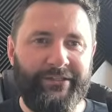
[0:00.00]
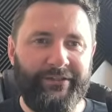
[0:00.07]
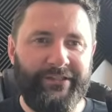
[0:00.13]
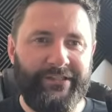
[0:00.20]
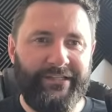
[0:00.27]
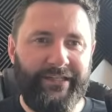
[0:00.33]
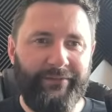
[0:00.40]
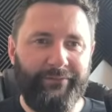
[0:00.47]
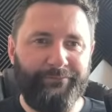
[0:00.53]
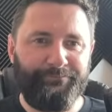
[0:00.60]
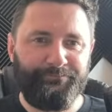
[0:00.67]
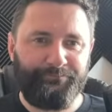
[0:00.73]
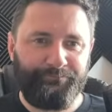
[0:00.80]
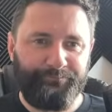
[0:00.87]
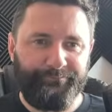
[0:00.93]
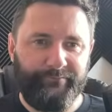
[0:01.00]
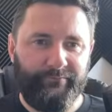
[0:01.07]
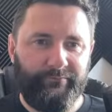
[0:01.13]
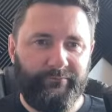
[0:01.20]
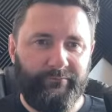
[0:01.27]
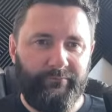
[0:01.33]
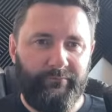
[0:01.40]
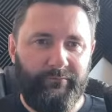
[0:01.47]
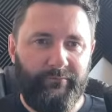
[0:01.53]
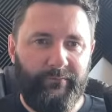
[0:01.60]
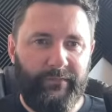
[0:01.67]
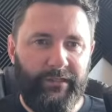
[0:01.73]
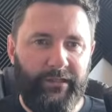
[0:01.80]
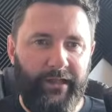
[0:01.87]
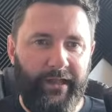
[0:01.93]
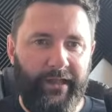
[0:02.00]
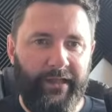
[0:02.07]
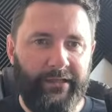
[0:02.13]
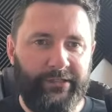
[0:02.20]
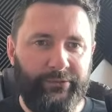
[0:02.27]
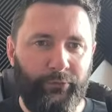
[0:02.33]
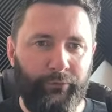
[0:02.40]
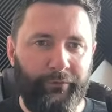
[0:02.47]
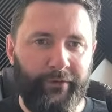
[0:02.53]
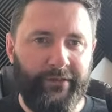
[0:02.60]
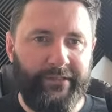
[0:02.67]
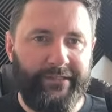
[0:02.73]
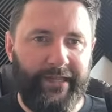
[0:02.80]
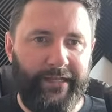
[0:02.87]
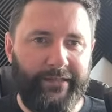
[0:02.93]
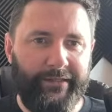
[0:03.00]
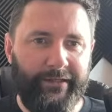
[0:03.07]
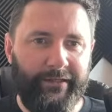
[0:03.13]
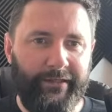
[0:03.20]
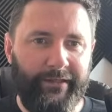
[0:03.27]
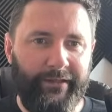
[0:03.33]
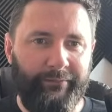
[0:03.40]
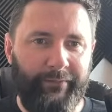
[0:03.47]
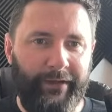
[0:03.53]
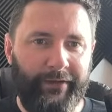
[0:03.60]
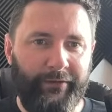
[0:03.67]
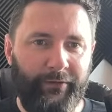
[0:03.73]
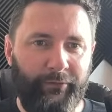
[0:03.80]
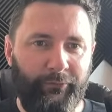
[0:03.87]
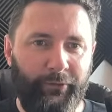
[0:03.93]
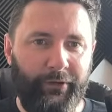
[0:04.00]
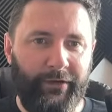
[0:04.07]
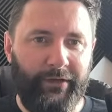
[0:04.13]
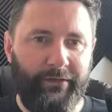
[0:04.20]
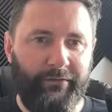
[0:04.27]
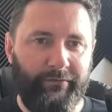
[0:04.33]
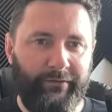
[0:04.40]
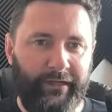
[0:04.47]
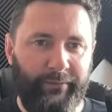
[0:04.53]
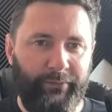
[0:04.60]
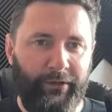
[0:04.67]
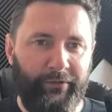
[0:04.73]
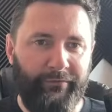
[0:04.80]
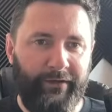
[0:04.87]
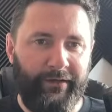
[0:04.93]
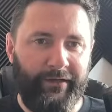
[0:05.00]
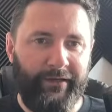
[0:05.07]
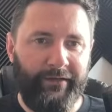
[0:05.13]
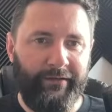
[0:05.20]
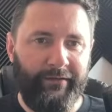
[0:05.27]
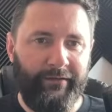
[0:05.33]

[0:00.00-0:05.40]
on the Steam storefront said that it might not work, like, perfectly.